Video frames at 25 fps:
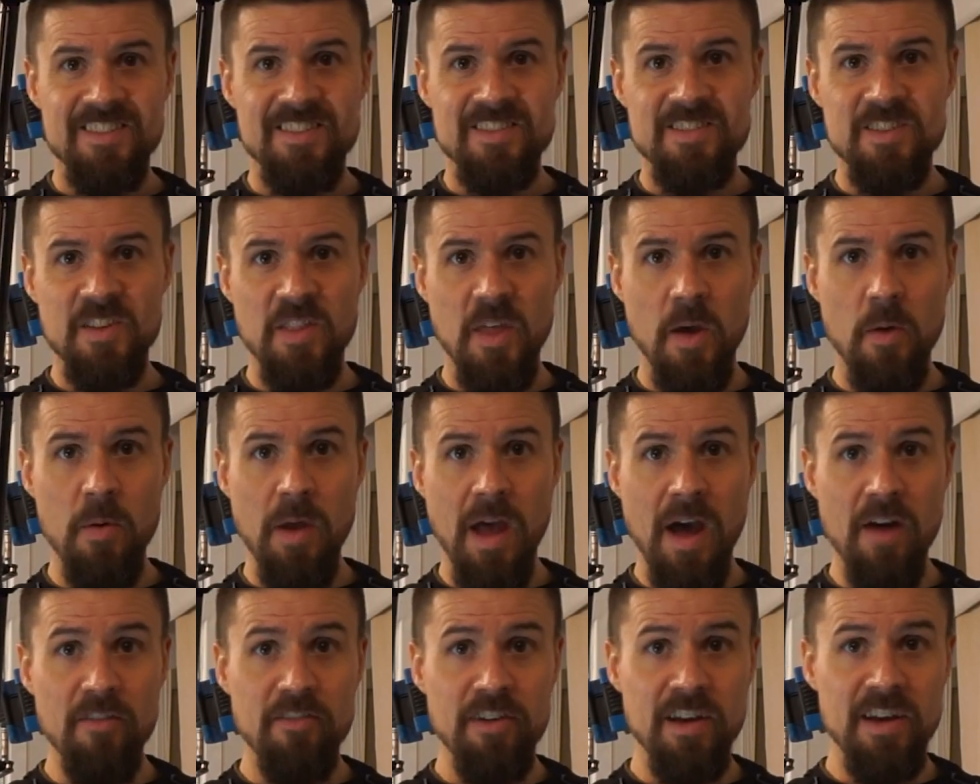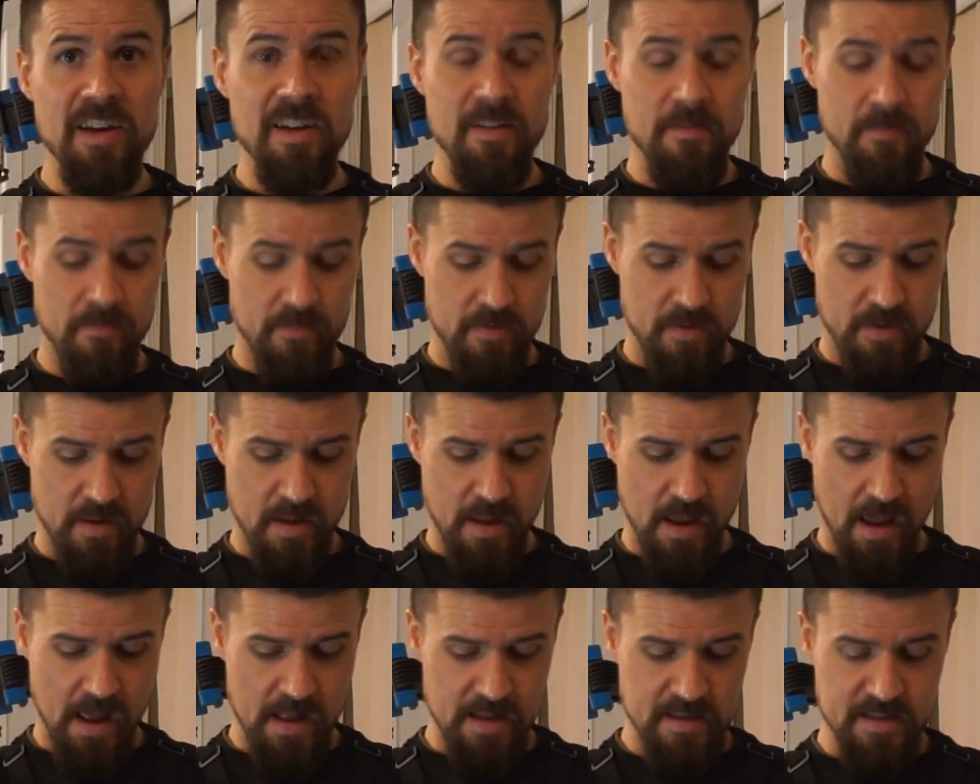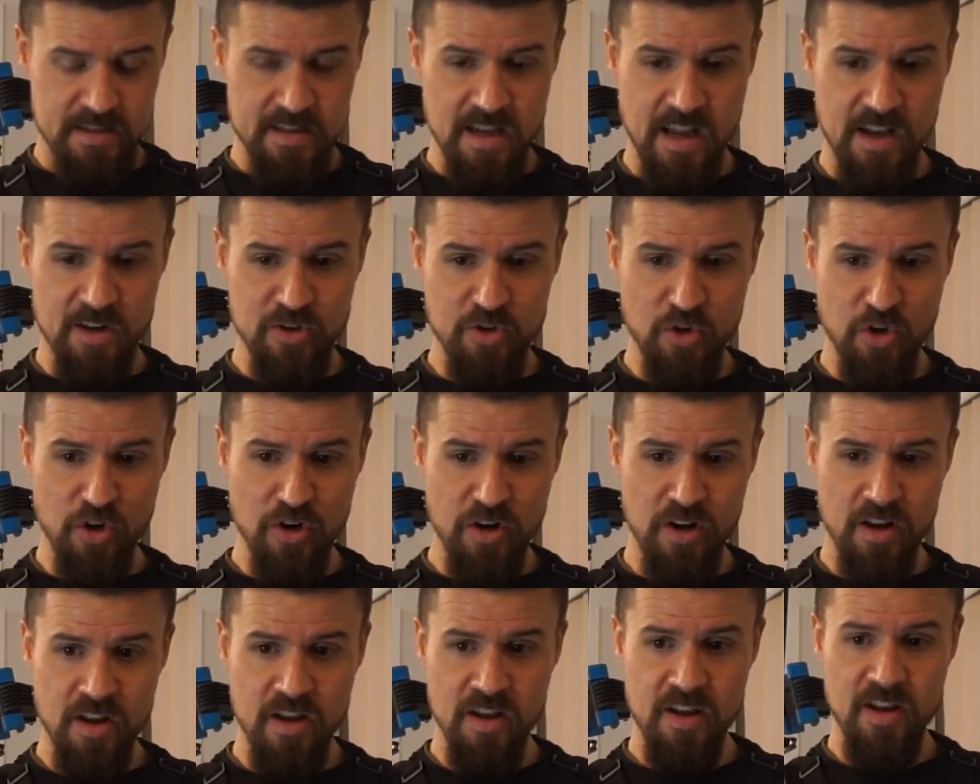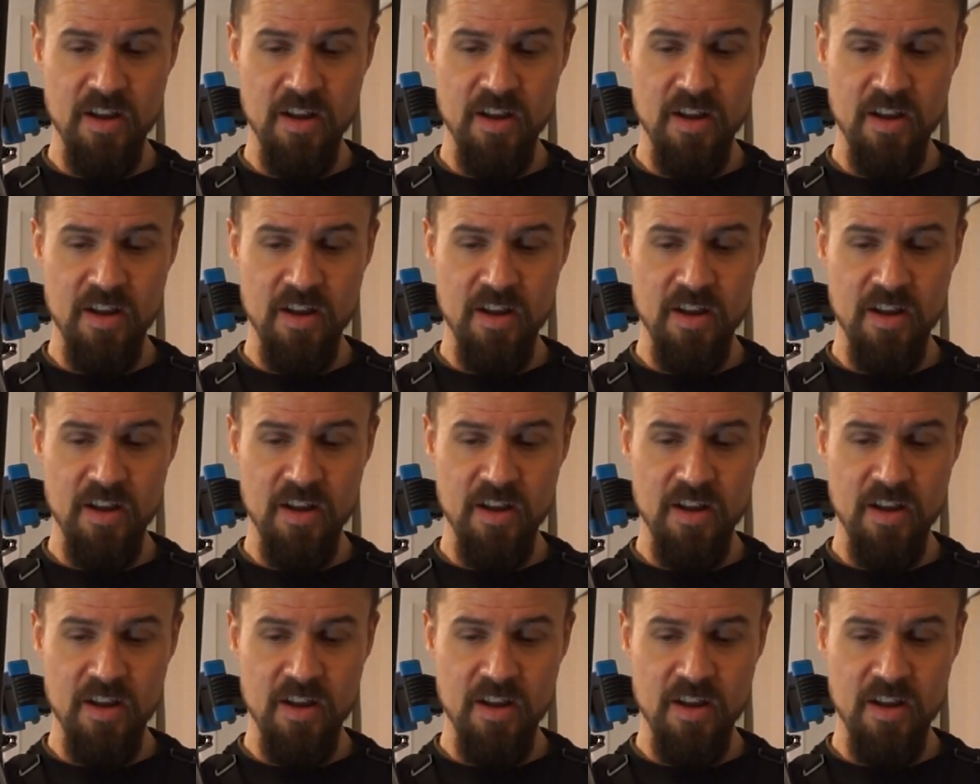So there we have it, headset done.